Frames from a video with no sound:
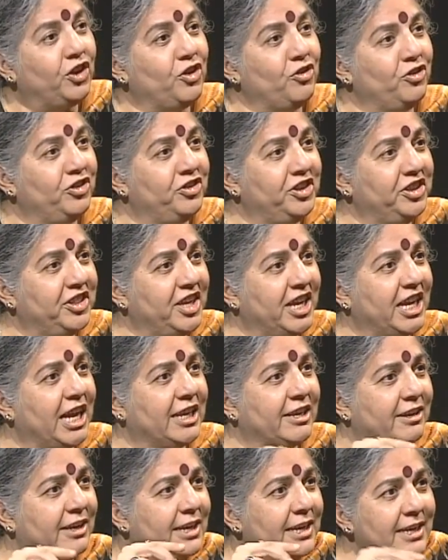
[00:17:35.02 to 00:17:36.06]
security they
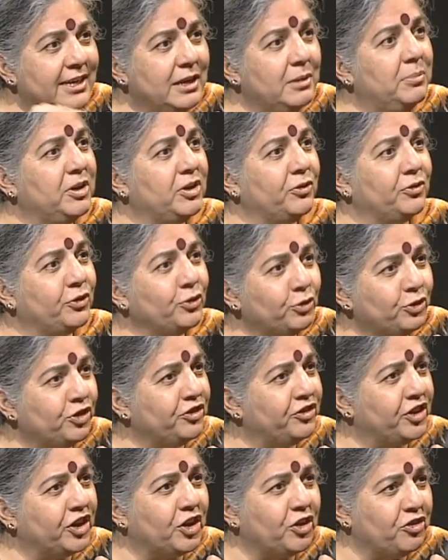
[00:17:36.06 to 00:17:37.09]
get, a little bit of
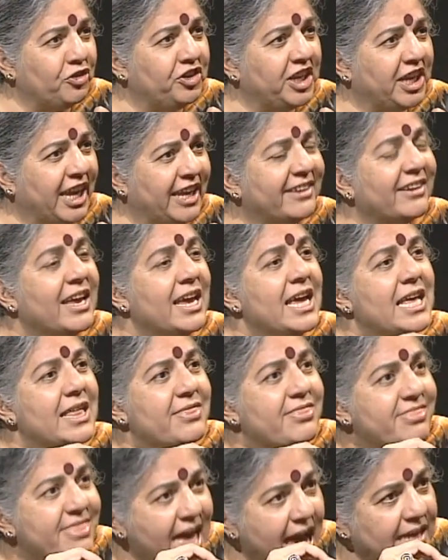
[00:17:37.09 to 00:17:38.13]
social security get,
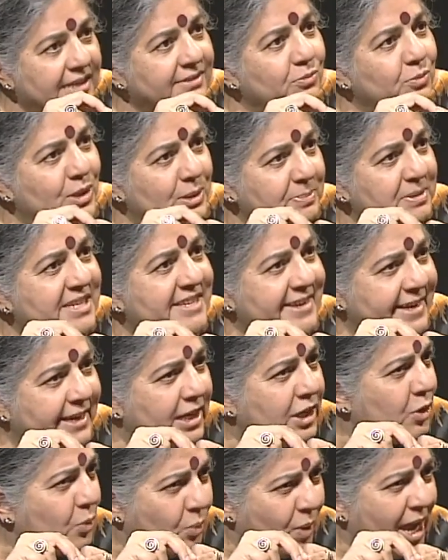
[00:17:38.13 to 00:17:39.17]
that will be
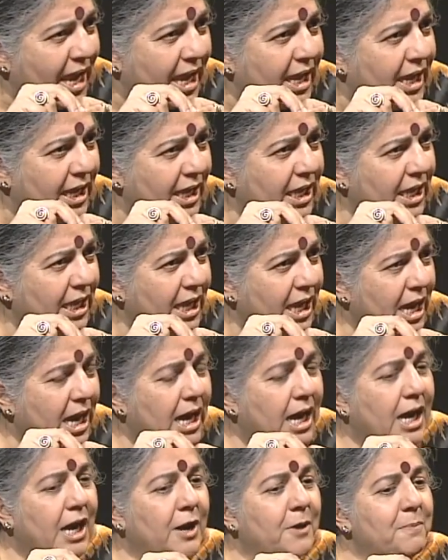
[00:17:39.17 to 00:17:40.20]
taken away.
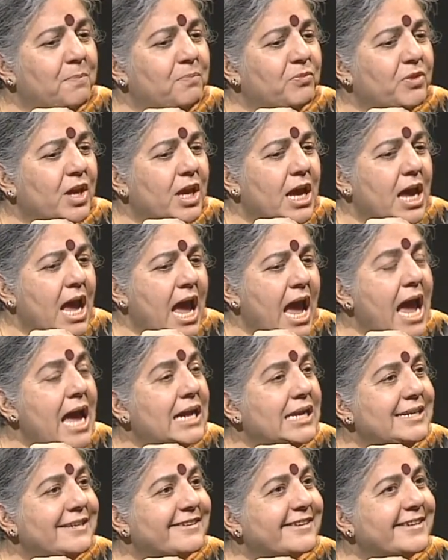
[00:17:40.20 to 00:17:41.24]

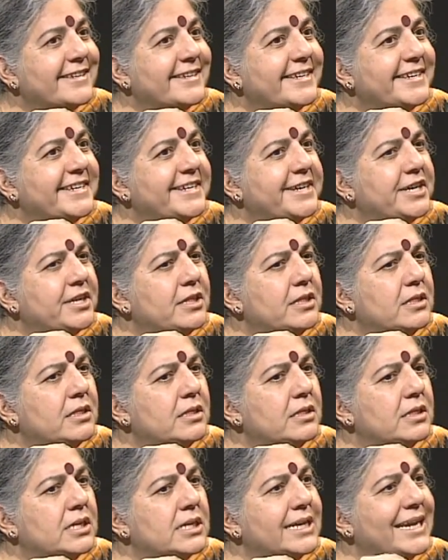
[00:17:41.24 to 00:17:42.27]
And
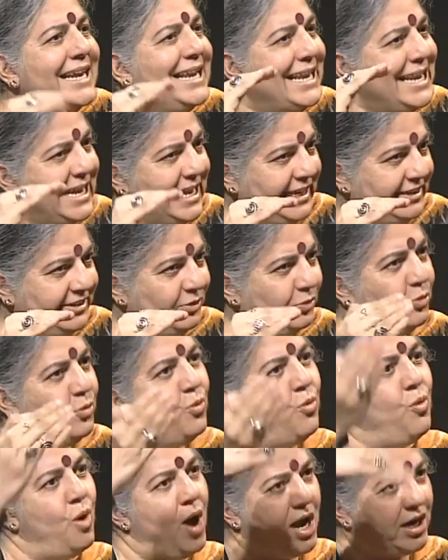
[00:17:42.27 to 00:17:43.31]
the elite
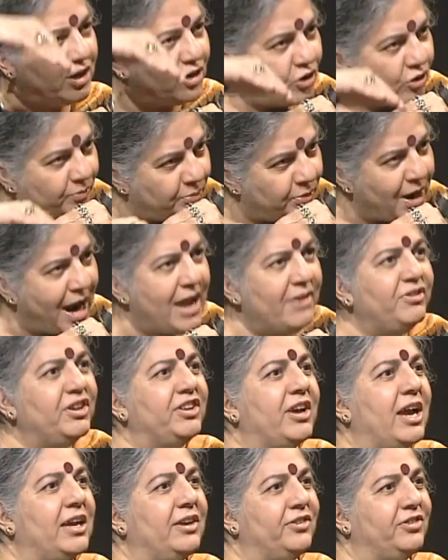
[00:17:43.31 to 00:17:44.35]
who are
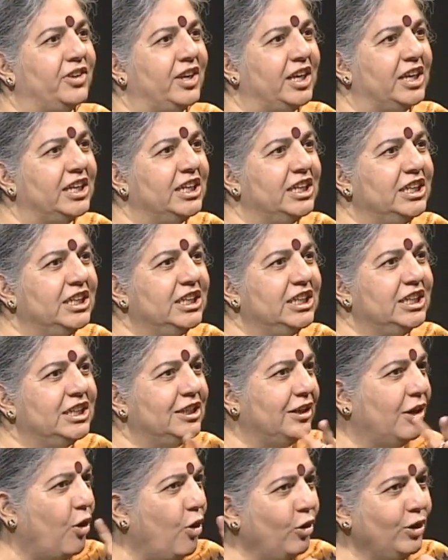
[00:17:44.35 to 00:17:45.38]
privatizing
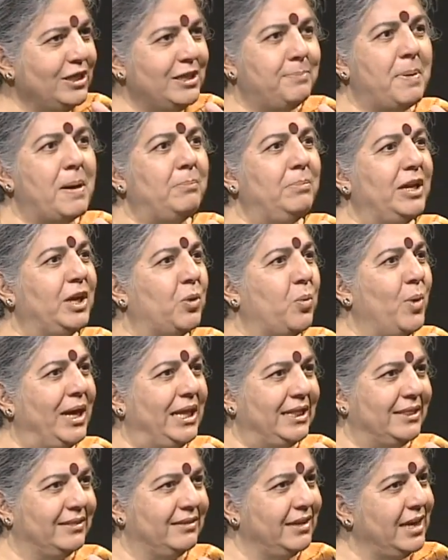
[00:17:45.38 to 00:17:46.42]
all the public
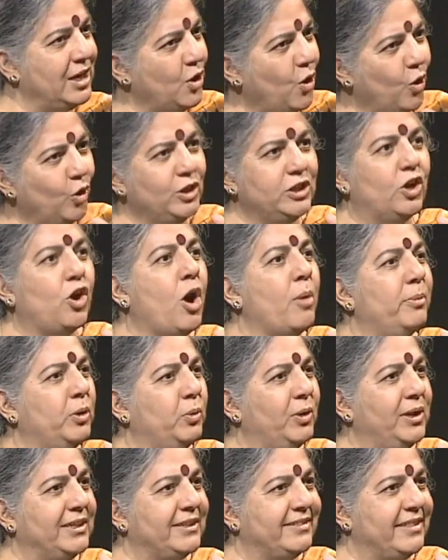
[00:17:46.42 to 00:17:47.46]
wealth and all the
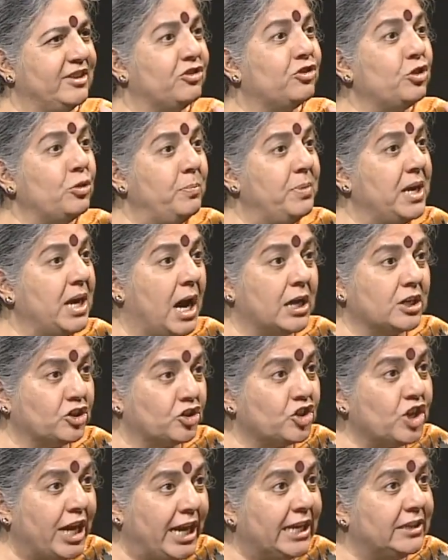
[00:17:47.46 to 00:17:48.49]
common wealth that should be our
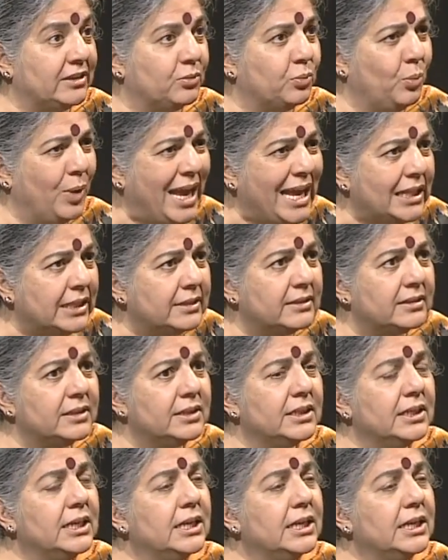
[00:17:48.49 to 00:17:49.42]
shared wealth,